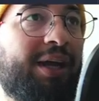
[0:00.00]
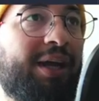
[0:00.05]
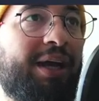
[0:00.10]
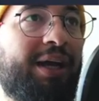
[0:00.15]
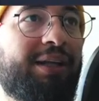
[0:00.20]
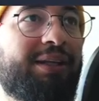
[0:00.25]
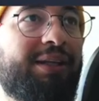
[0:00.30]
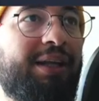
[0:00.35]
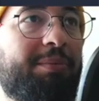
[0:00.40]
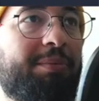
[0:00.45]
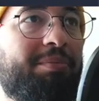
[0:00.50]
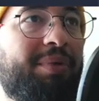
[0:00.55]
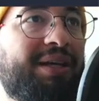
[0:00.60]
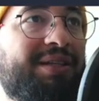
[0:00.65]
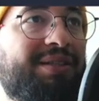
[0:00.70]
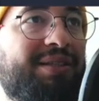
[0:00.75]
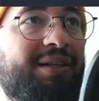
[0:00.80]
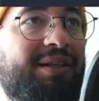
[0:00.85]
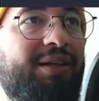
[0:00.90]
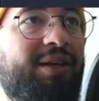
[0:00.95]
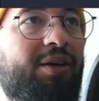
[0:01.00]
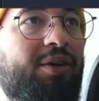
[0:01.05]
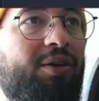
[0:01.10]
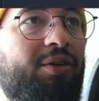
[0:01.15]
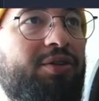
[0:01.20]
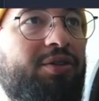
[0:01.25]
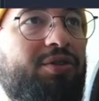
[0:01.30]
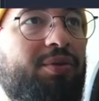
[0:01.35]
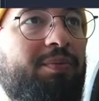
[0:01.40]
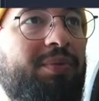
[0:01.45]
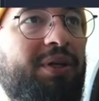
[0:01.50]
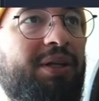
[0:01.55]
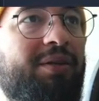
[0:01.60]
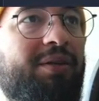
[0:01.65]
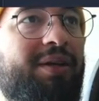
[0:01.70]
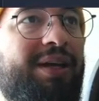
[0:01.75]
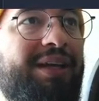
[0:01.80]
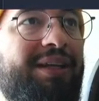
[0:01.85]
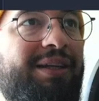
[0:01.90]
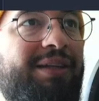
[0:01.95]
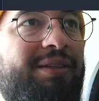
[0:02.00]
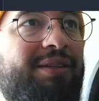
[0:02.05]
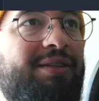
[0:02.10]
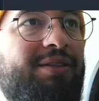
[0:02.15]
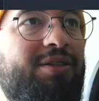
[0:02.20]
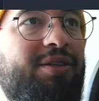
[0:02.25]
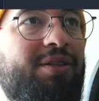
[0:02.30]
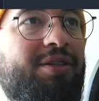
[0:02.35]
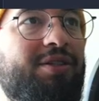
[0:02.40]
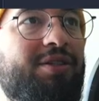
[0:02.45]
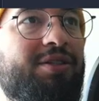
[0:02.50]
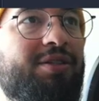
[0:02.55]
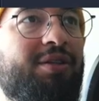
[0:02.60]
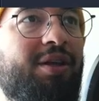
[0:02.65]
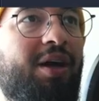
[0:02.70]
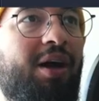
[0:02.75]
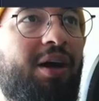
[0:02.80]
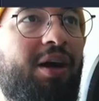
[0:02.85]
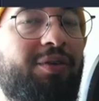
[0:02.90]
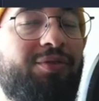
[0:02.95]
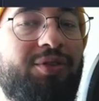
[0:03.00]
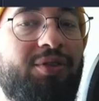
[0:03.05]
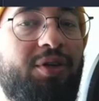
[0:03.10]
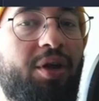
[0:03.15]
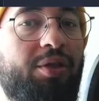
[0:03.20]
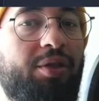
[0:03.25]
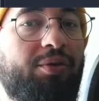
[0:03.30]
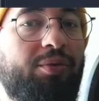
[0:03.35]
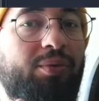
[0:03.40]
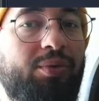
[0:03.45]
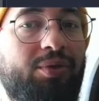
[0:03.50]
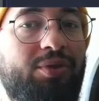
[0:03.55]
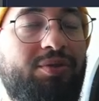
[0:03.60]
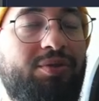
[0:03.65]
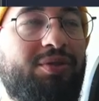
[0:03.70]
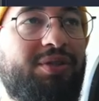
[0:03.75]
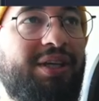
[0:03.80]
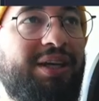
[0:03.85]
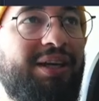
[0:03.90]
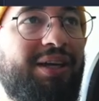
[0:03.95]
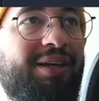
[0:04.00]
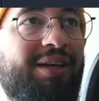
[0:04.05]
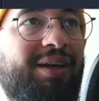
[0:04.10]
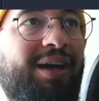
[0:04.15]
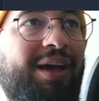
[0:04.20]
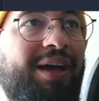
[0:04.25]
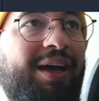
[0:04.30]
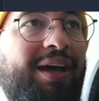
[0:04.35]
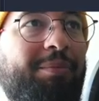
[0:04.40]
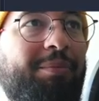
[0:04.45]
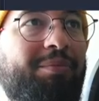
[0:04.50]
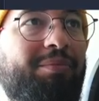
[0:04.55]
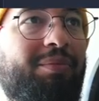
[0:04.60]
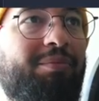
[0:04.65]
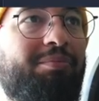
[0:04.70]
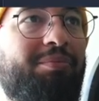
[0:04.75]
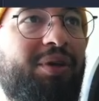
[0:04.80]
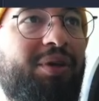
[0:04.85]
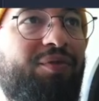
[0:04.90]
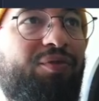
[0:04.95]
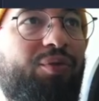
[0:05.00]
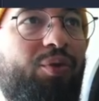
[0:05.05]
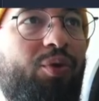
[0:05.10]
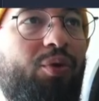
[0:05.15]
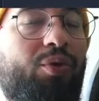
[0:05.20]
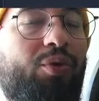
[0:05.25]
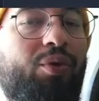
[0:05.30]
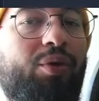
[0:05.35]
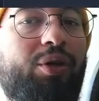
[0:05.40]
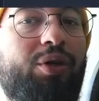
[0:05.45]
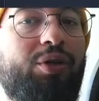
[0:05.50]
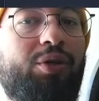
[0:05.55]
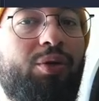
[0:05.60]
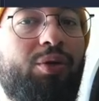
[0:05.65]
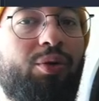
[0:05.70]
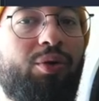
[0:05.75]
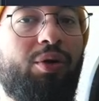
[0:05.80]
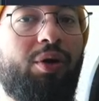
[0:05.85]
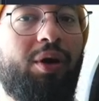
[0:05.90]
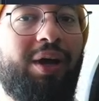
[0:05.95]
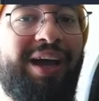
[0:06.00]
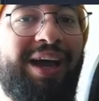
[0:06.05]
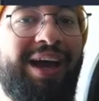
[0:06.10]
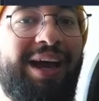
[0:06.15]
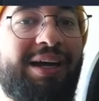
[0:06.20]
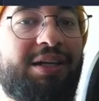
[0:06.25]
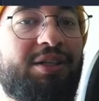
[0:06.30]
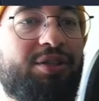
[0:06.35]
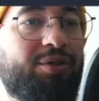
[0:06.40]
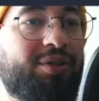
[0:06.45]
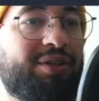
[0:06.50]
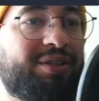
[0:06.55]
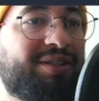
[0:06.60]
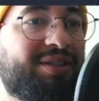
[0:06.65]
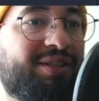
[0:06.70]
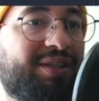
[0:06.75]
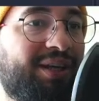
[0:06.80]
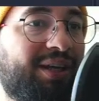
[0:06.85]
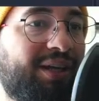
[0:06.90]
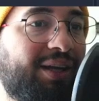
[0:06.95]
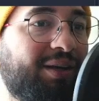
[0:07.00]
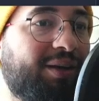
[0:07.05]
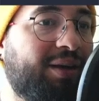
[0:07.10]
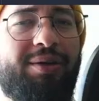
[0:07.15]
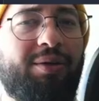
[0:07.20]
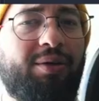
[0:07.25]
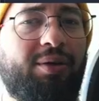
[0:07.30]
They basically are going to be located just after the root scene before your actual scene.